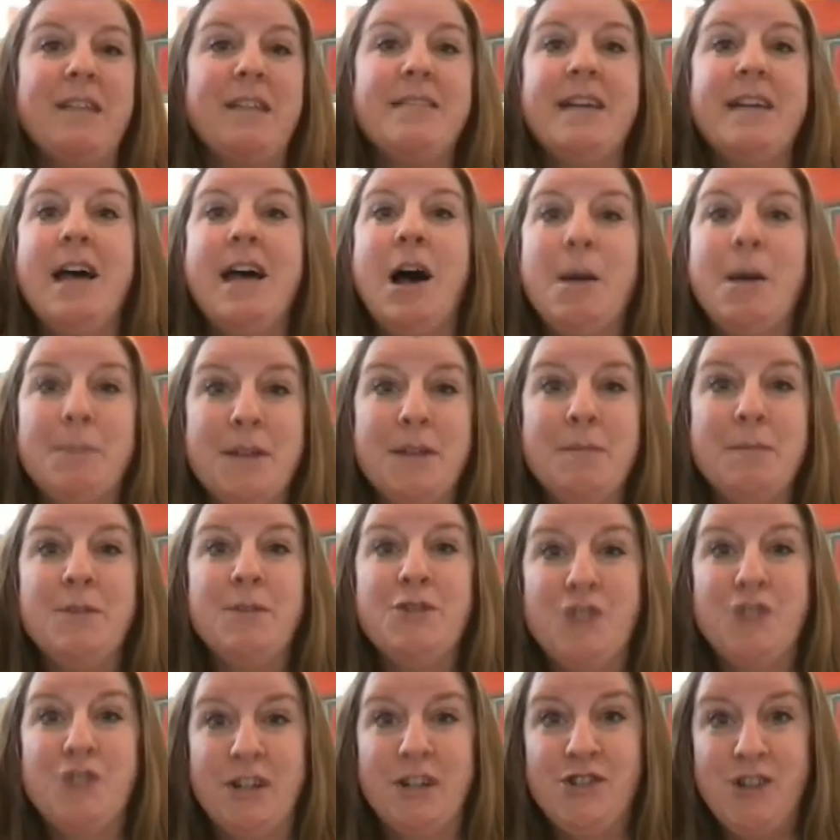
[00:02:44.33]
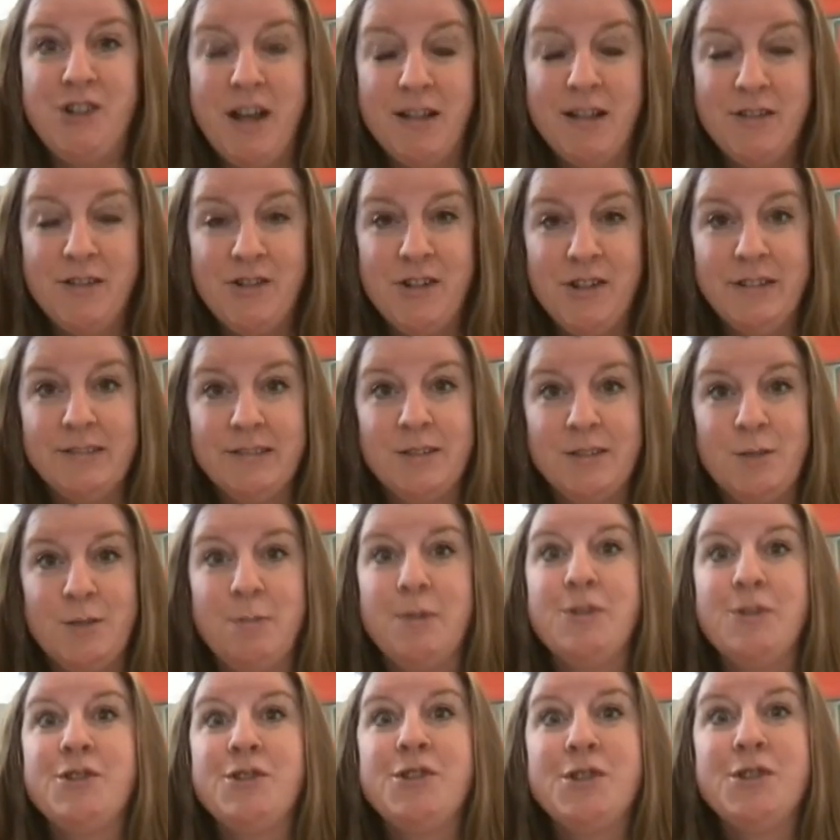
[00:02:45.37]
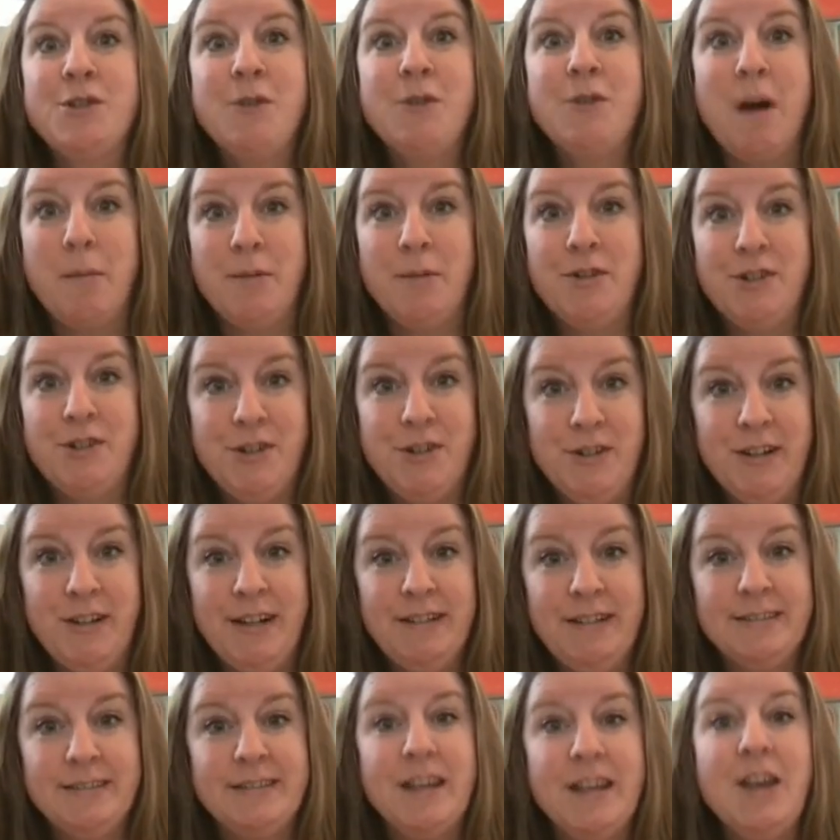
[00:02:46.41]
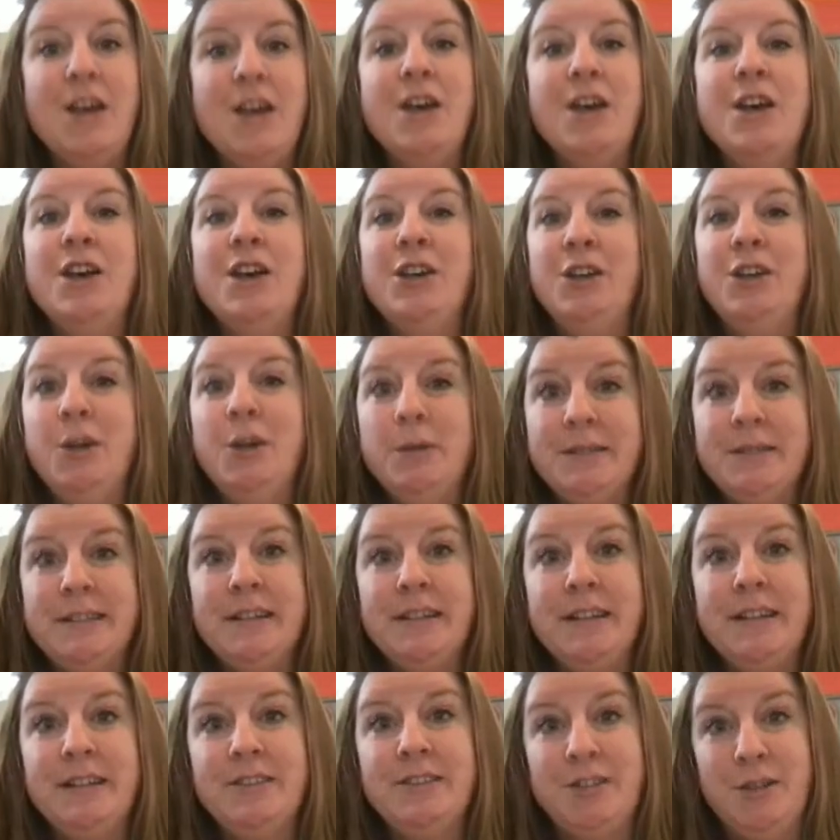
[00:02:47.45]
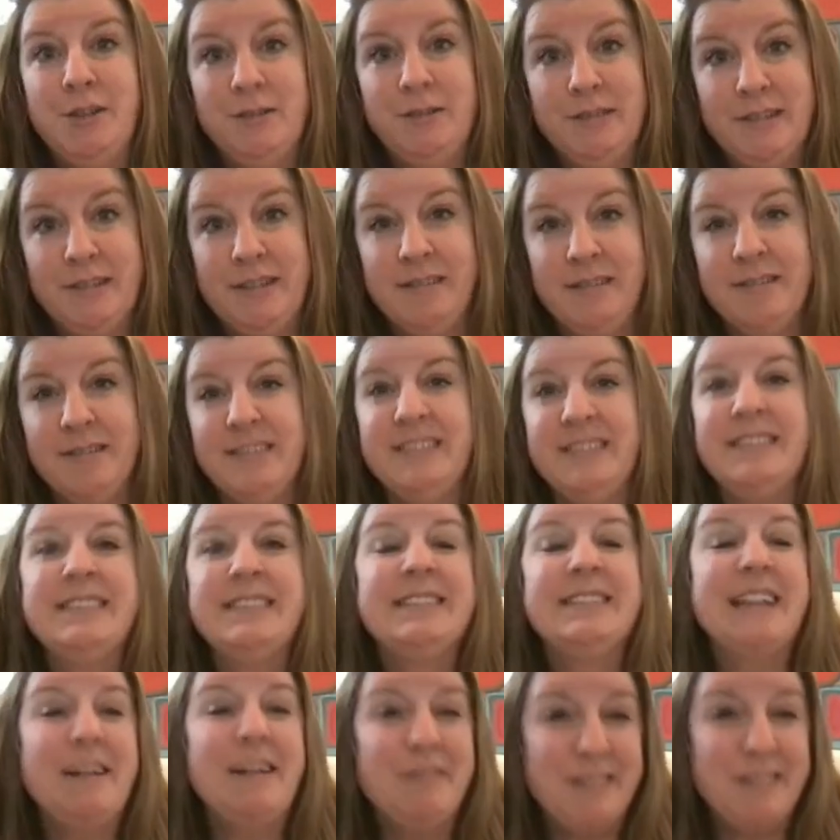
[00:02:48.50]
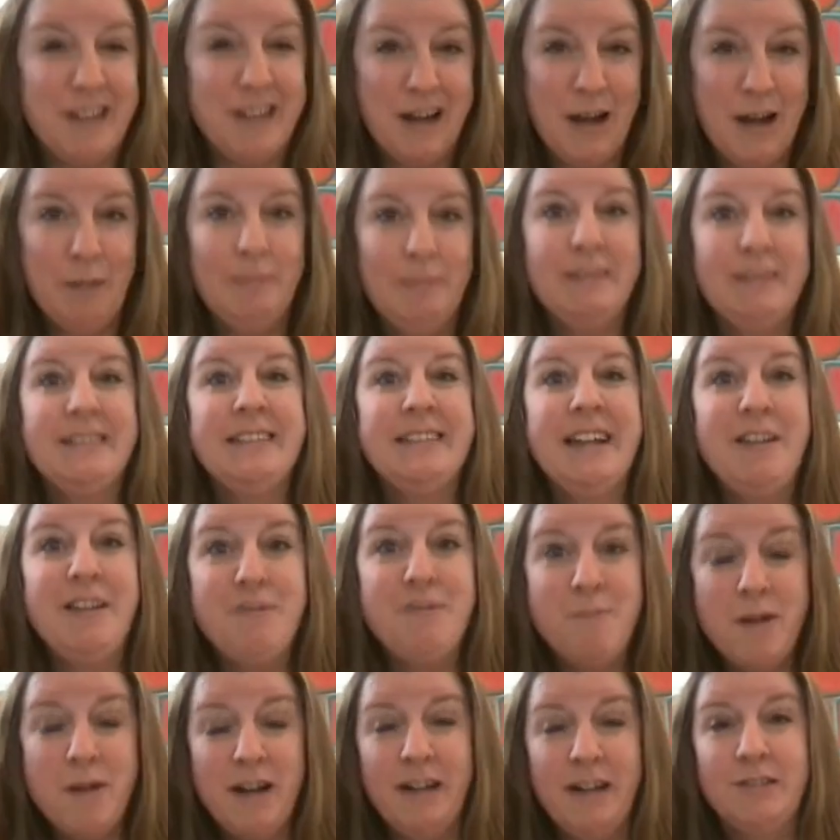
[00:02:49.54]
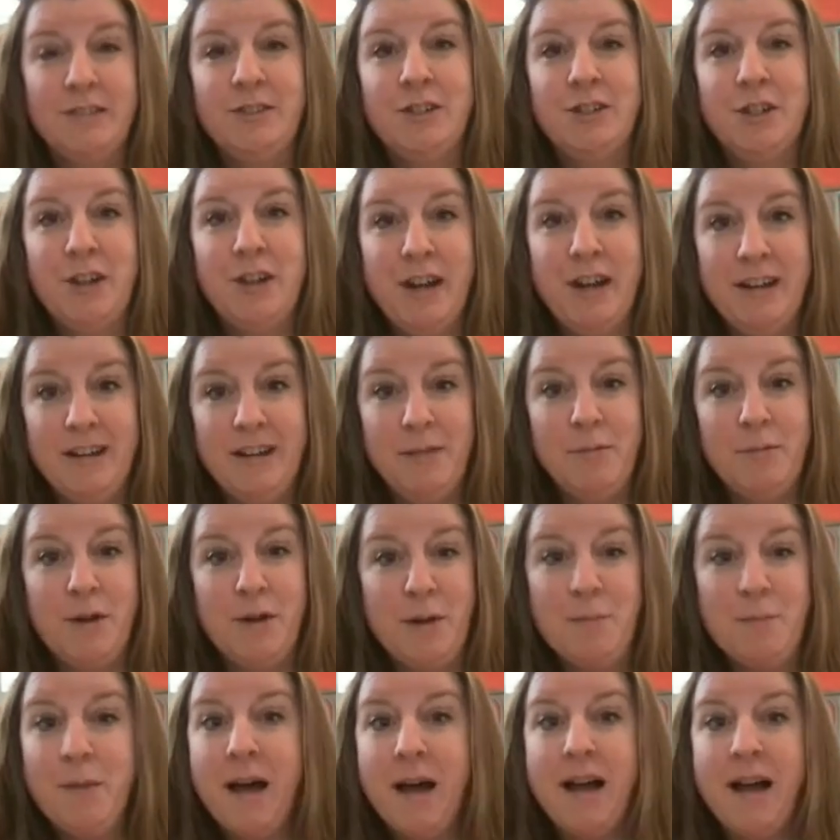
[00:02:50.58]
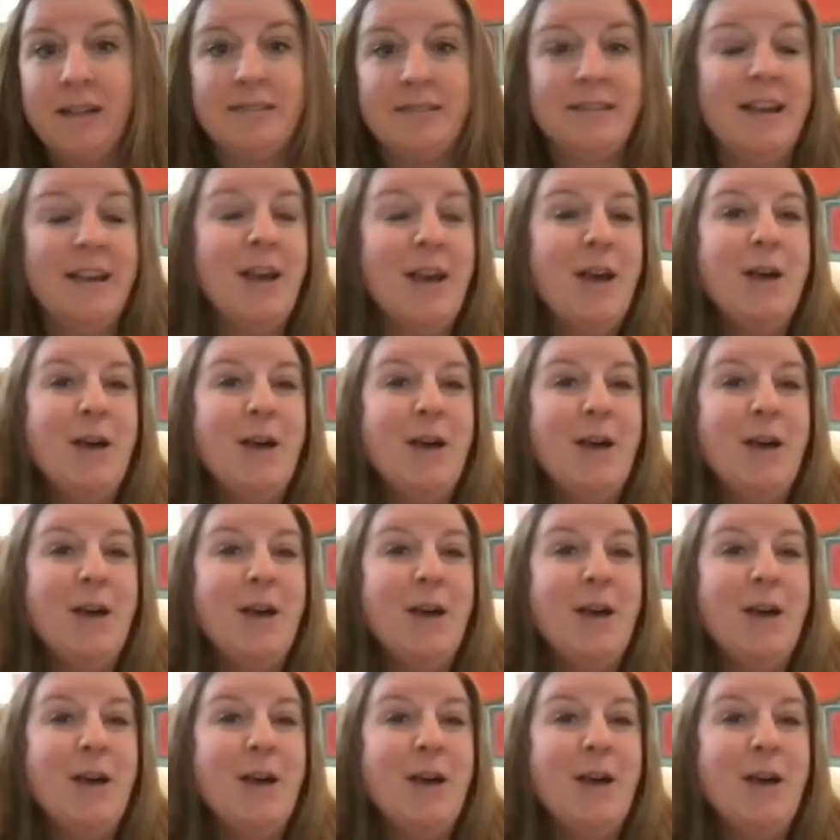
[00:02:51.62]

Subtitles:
to help them address challenges or pursue opportunities using these new skills to save time, to save money, to create deeper impact.